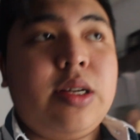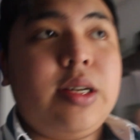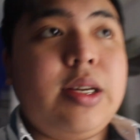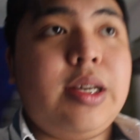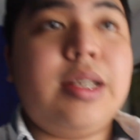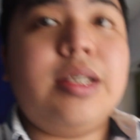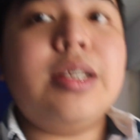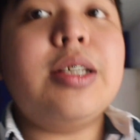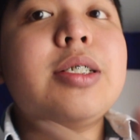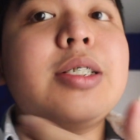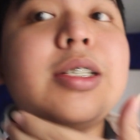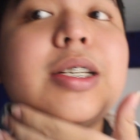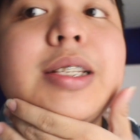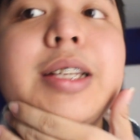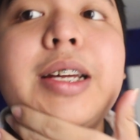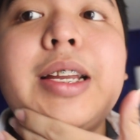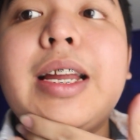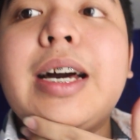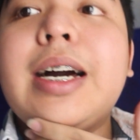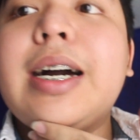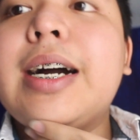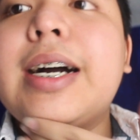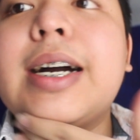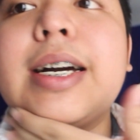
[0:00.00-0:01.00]
Ayan, nandyan na
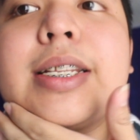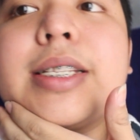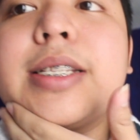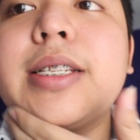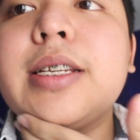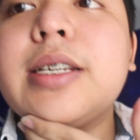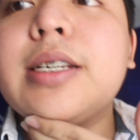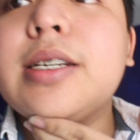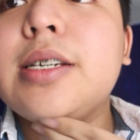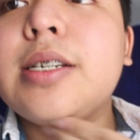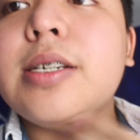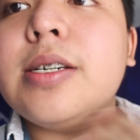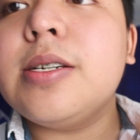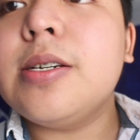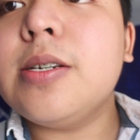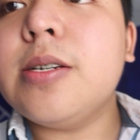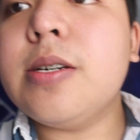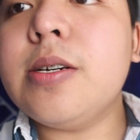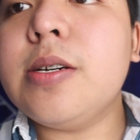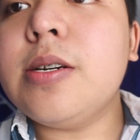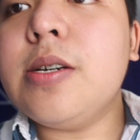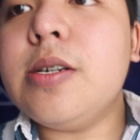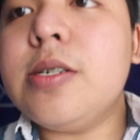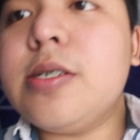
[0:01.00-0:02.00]
lahat.
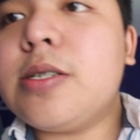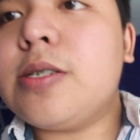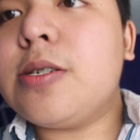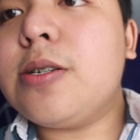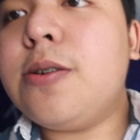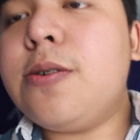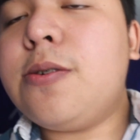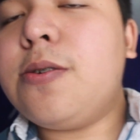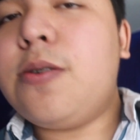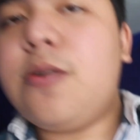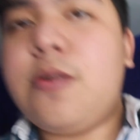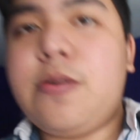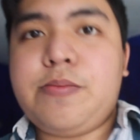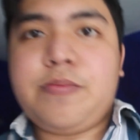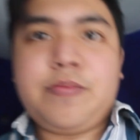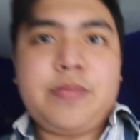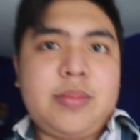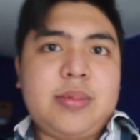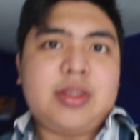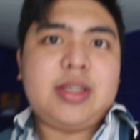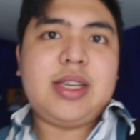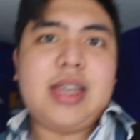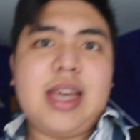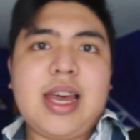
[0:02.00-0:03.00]
So,
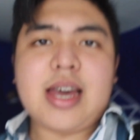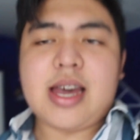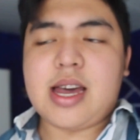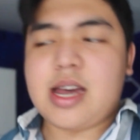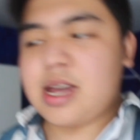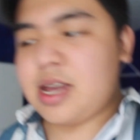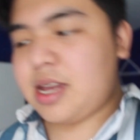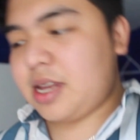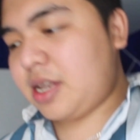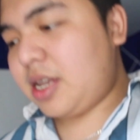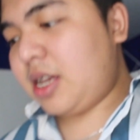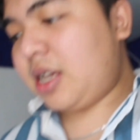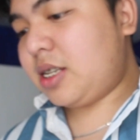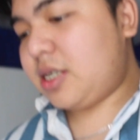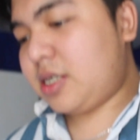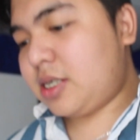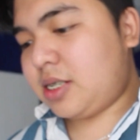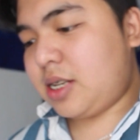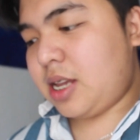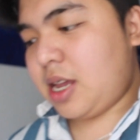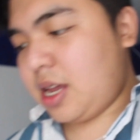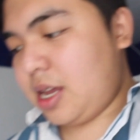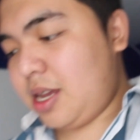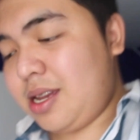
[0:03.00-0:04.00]
yeah, I
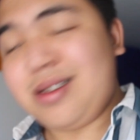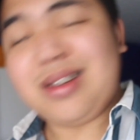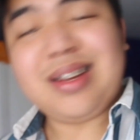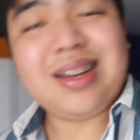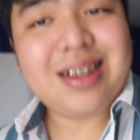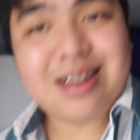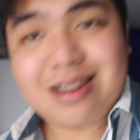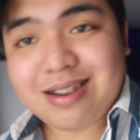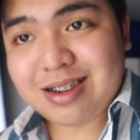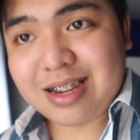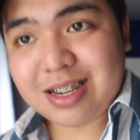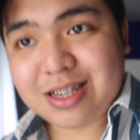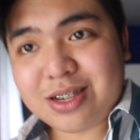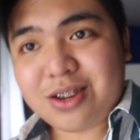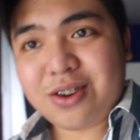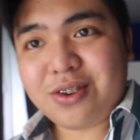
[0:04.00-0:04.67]
guess, let's